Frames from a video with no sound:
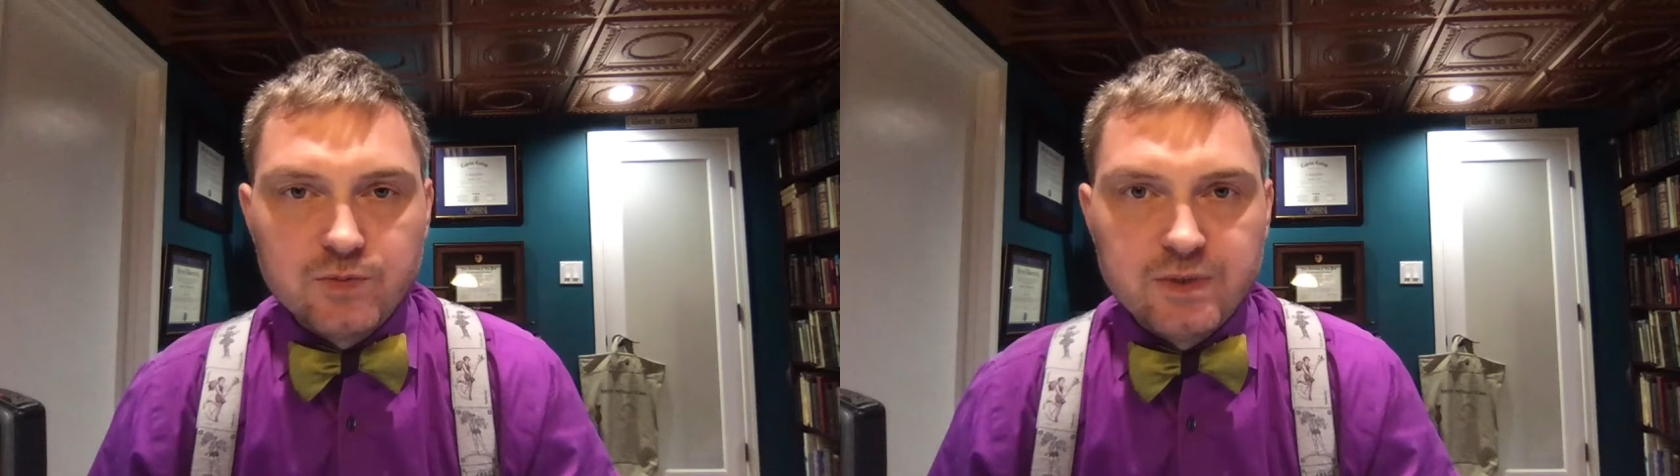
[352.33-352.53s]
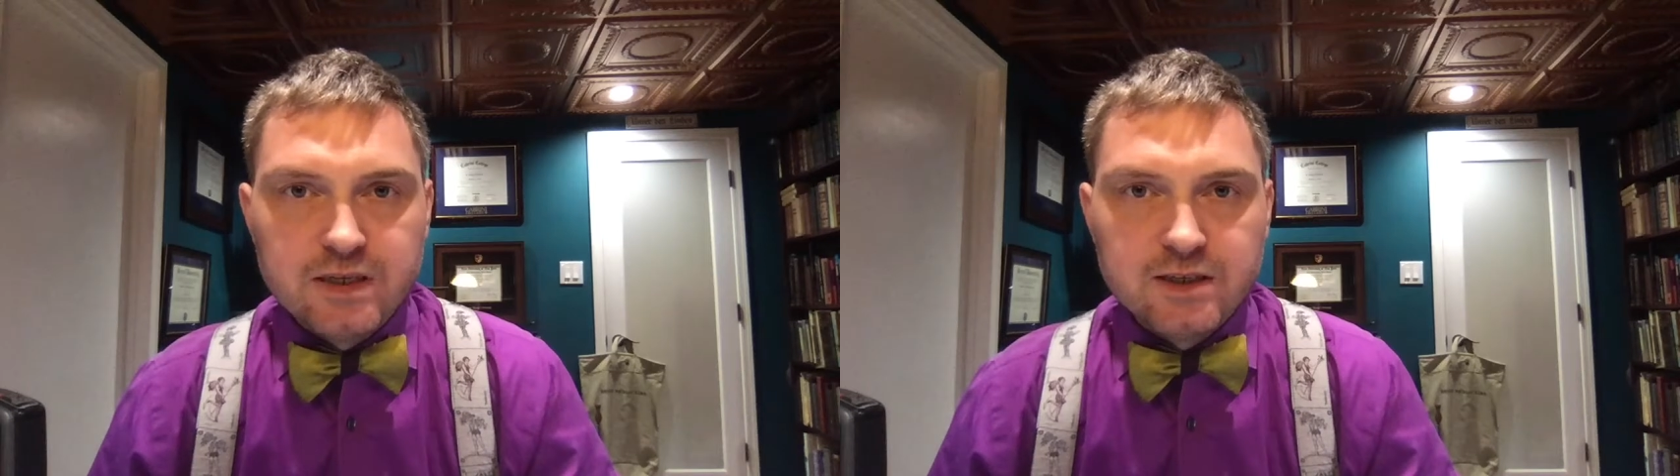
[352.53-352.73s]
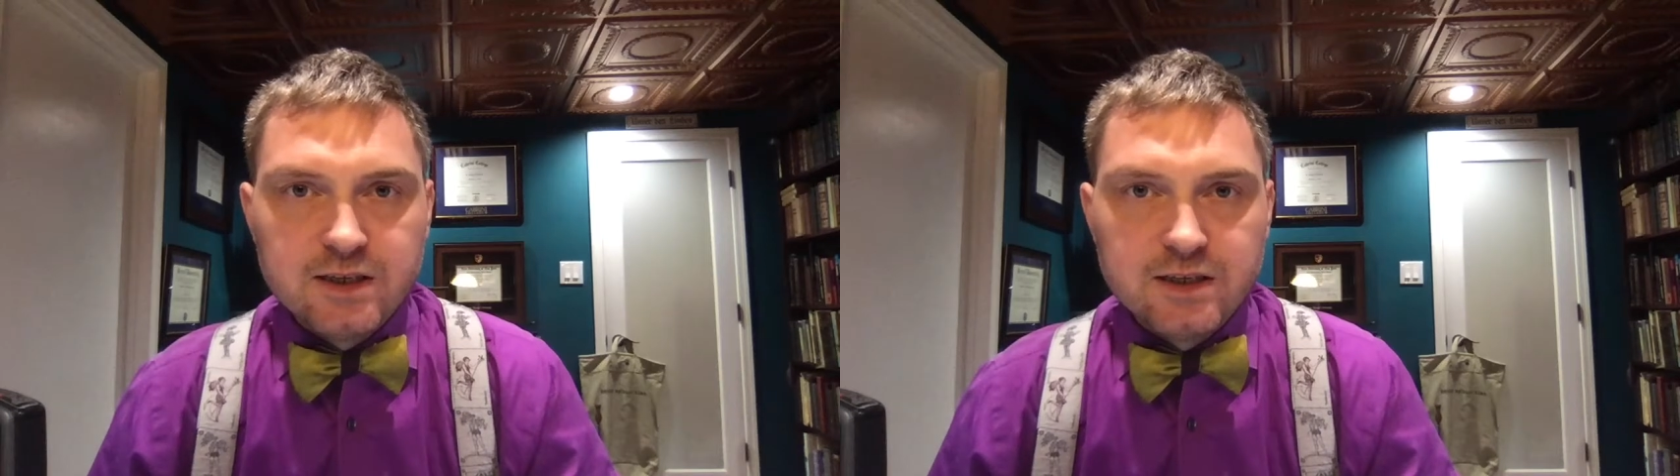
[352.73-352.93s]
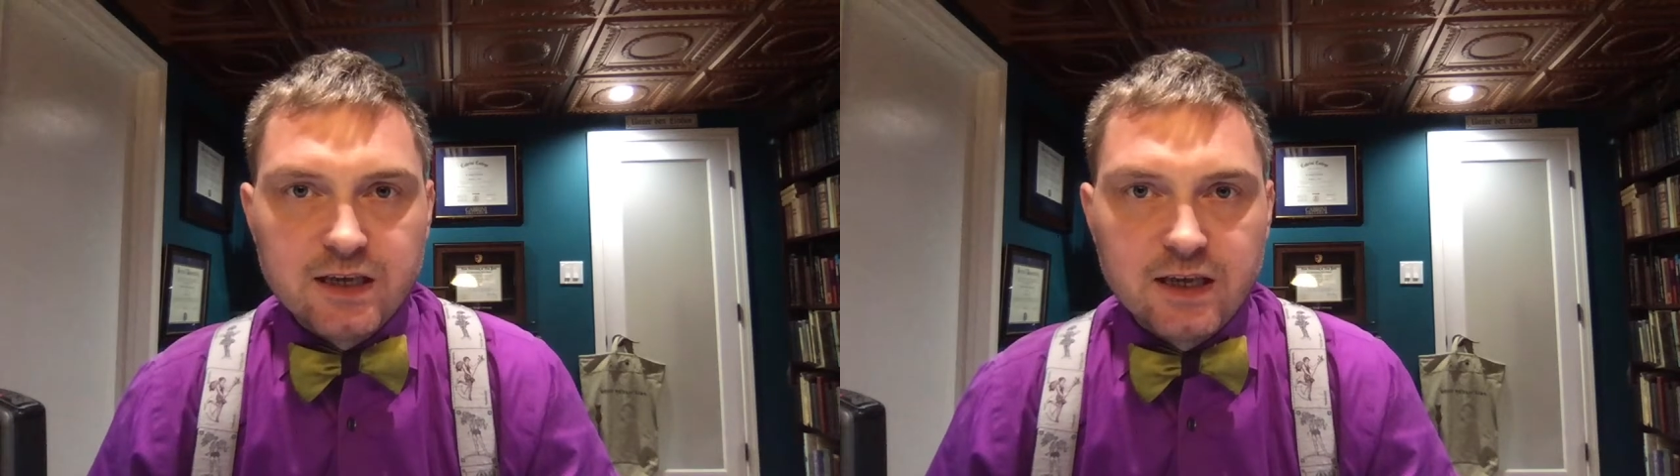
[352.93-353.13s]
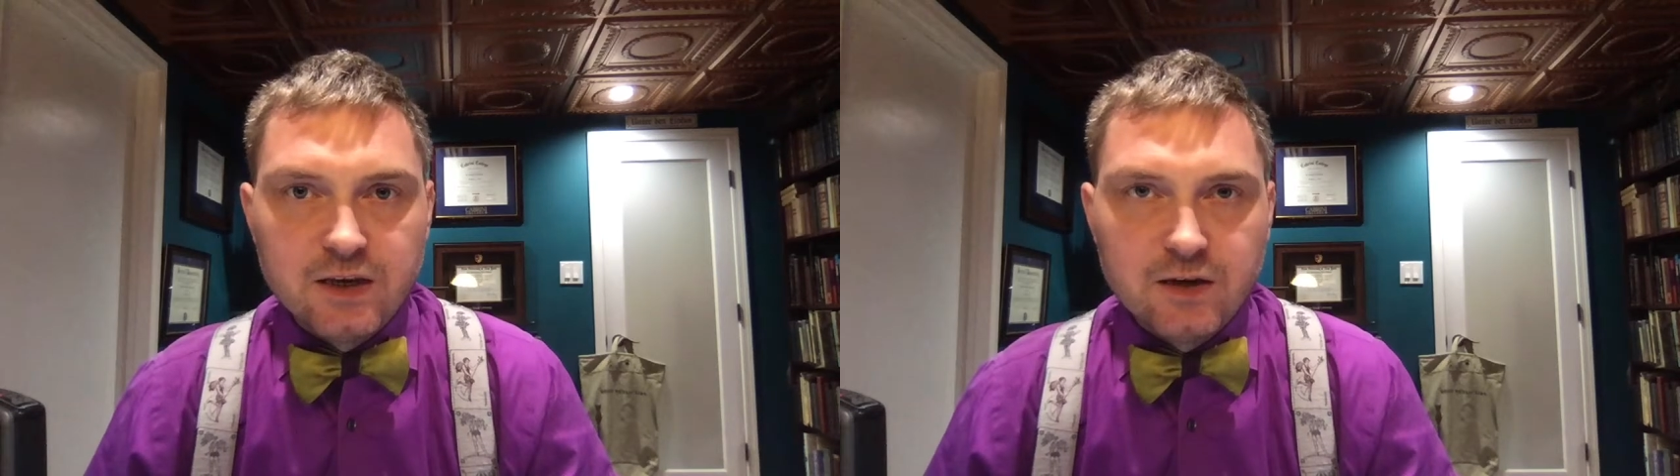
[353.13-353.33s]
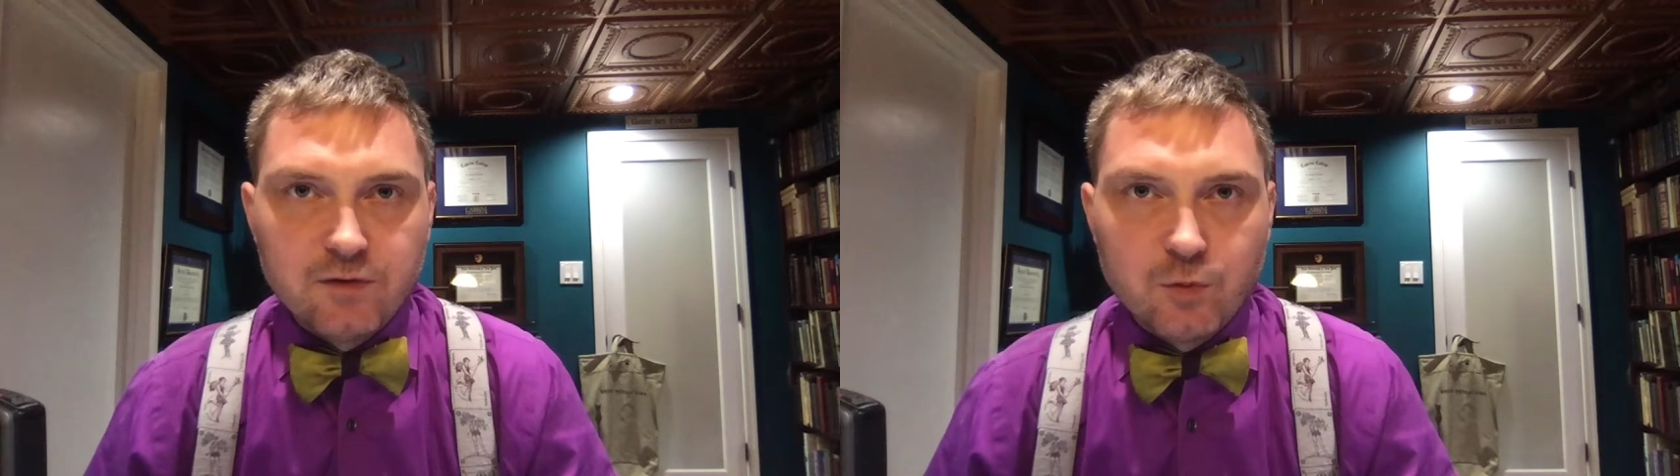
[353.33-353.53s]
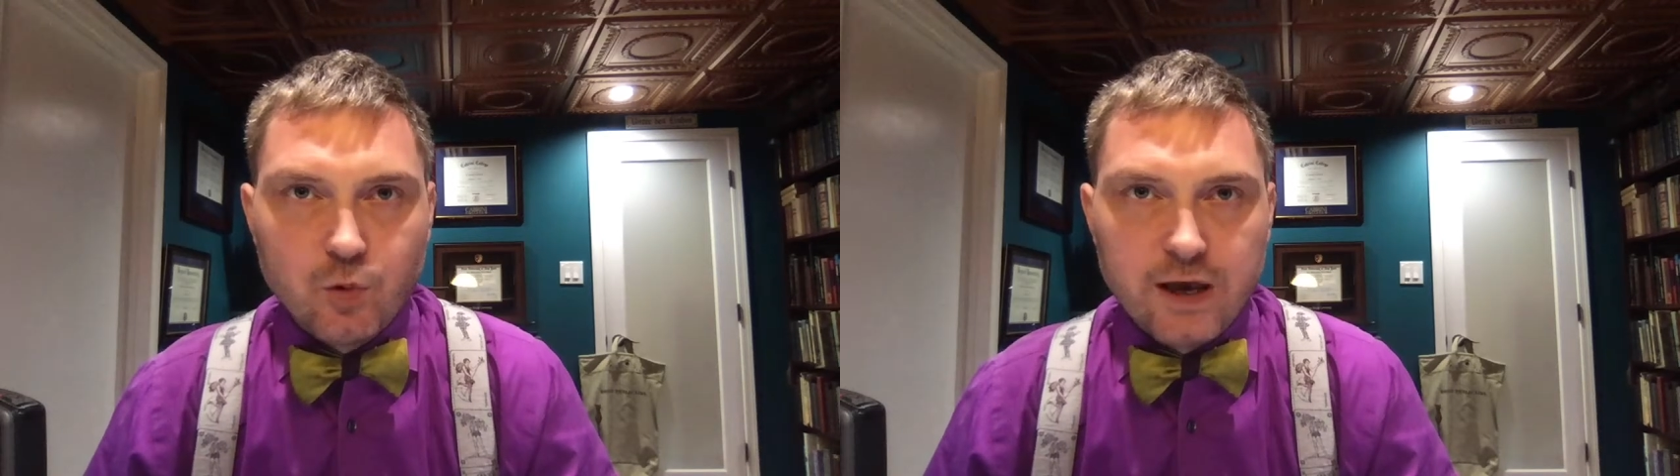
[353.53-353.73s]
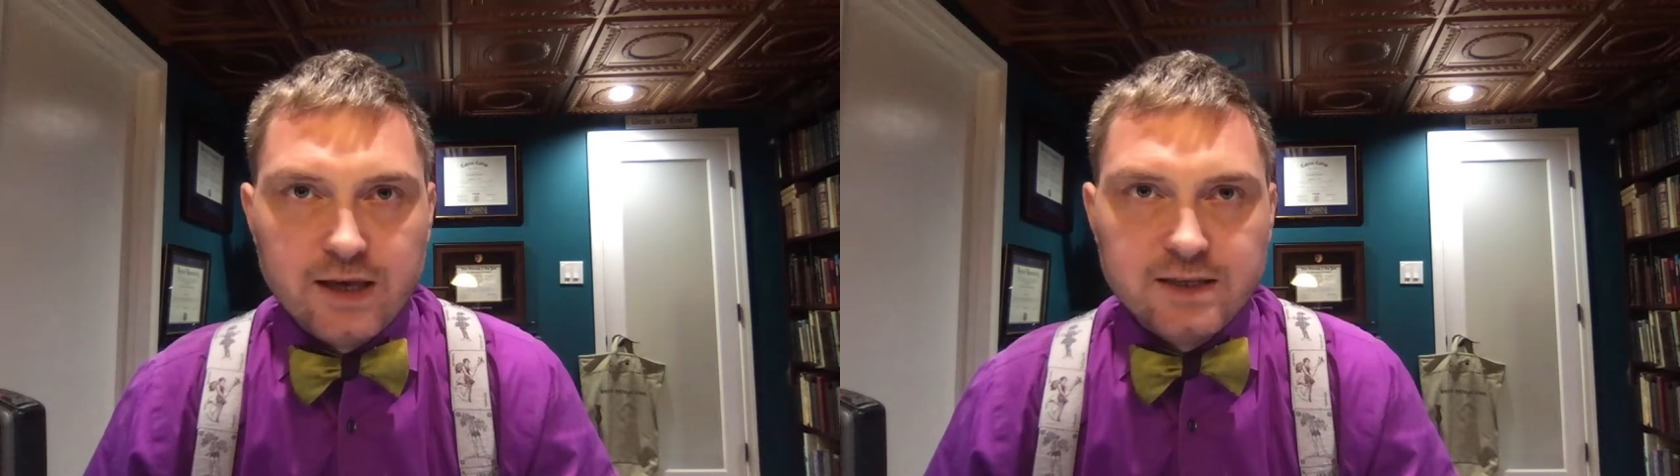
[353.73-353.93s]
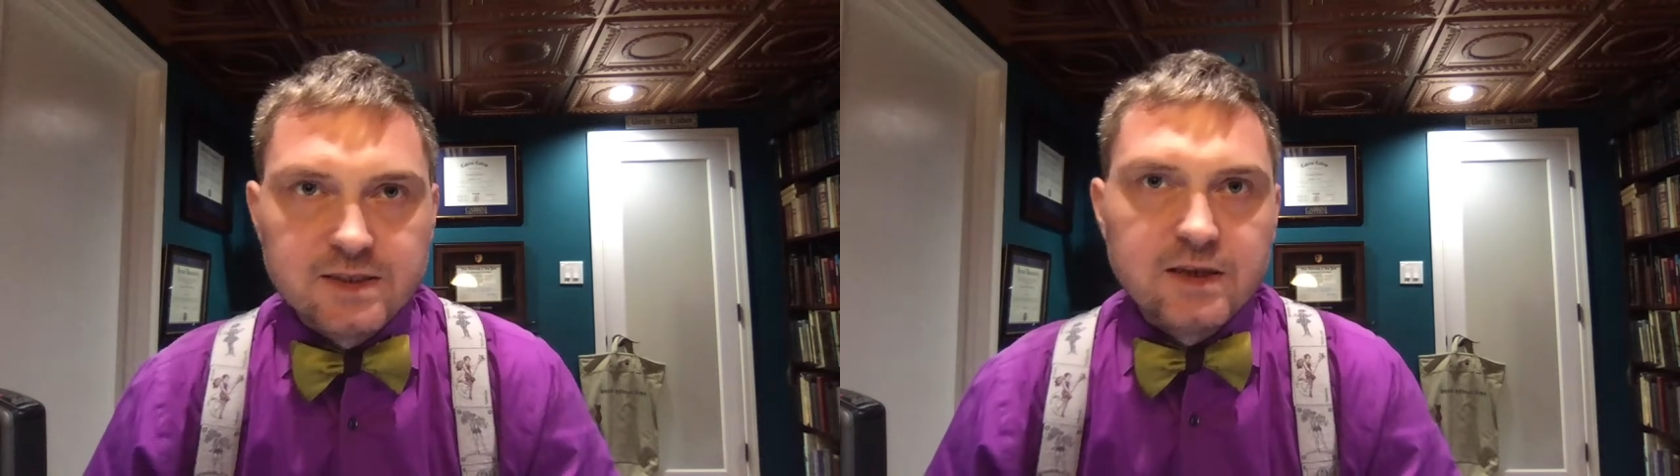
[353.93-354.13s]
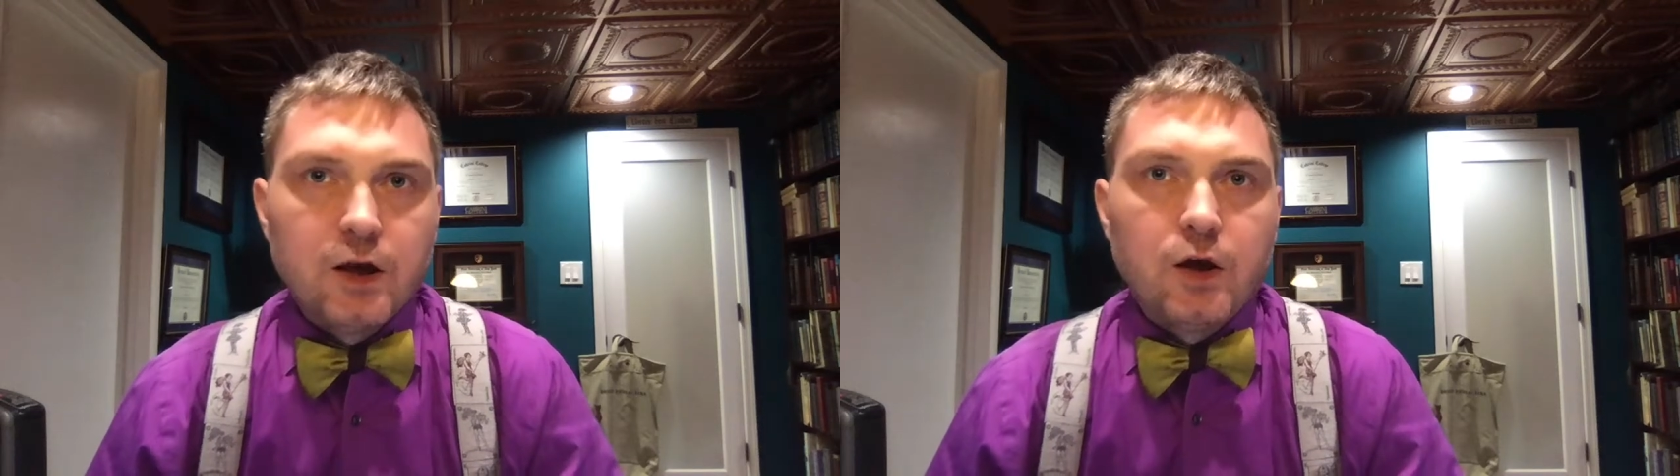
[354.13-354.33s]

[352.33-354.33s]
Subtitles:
pieces in different ways.